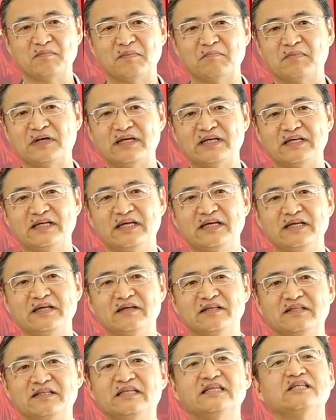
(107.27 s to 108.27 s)
my,
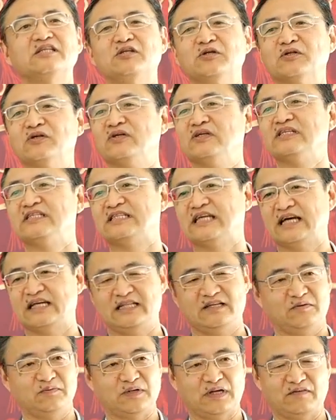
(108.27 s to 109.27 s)
you, you, know, in
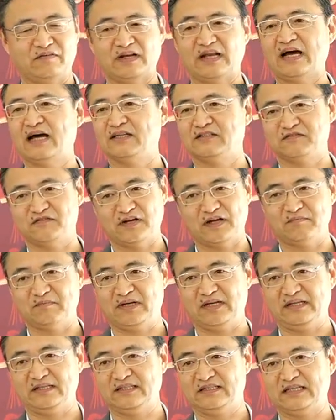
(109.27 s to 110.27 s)
China, we have a large
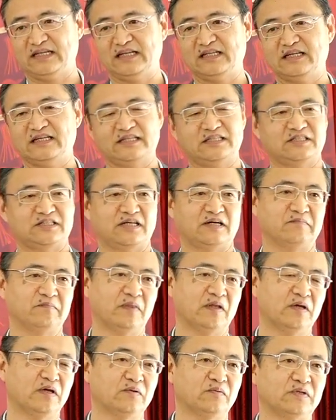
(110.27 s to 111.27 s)
family. China is,
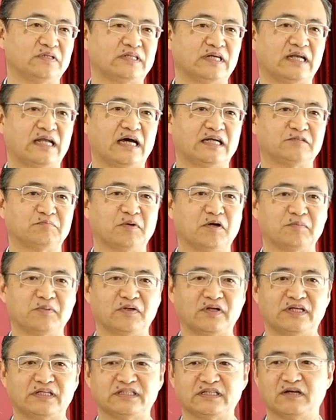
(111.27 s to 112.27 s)
which a large
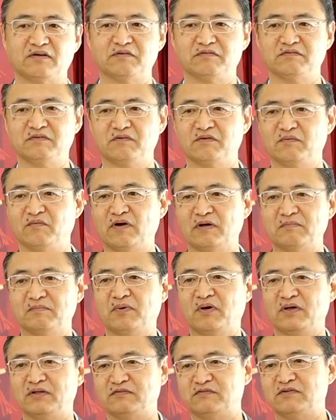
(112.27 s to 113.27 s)
population of
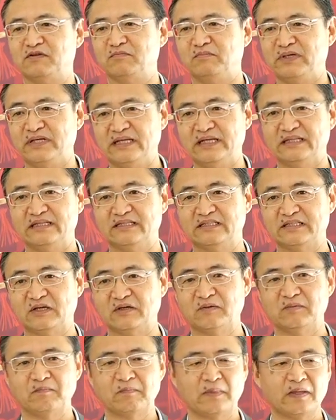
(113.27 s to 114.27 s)
1.4 billion.
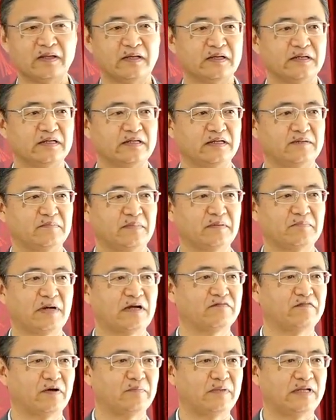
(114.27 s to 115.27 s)
So uh, my,
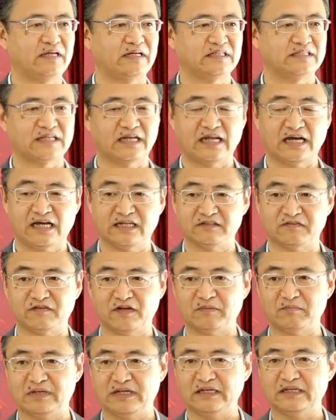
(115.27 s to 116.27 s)
my family is a large
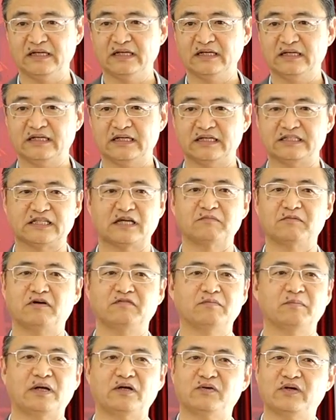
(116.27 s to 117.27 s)
family. Uh, some
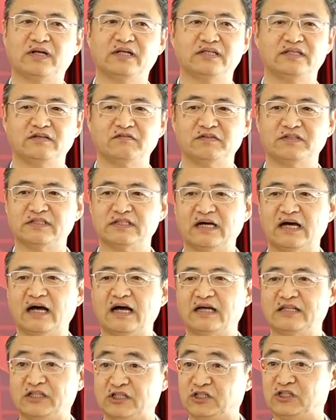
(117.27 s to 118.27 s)
of my relatives
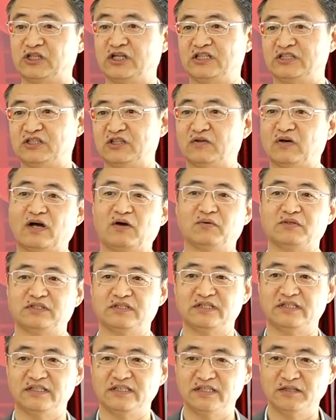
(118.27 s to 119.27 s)
are teachers, so I
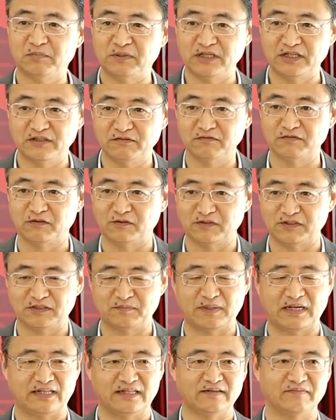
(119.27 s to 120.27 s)
was deeply influenced
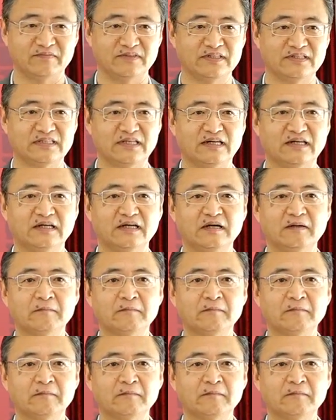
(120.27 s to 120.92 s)
by them. So,